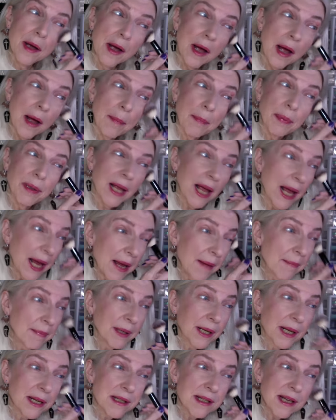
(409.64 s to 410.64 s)
apply it
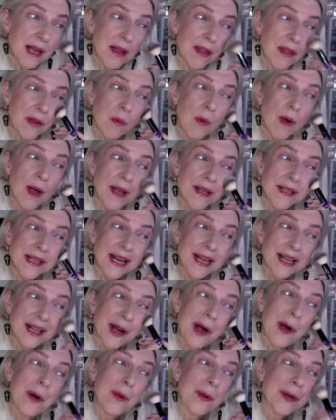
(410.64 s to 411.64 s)
because otherwise I
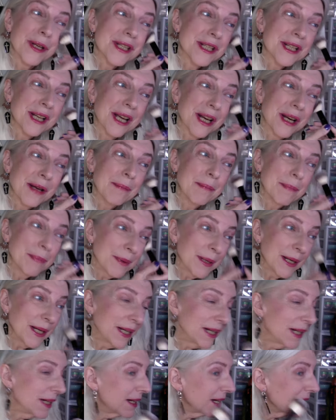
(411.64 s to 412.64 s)
know it's going to
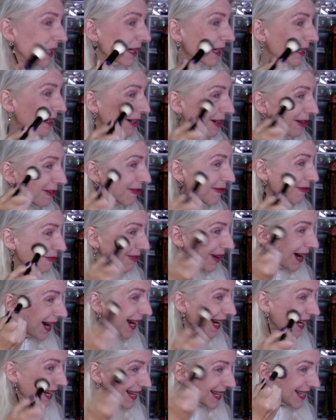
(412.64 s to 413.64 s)
be
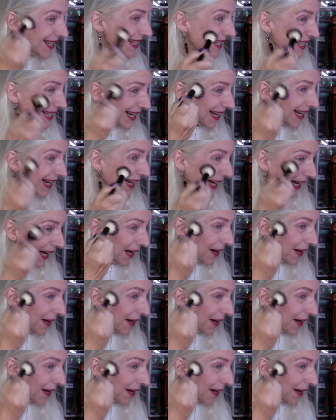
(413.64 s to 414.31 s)
crazy.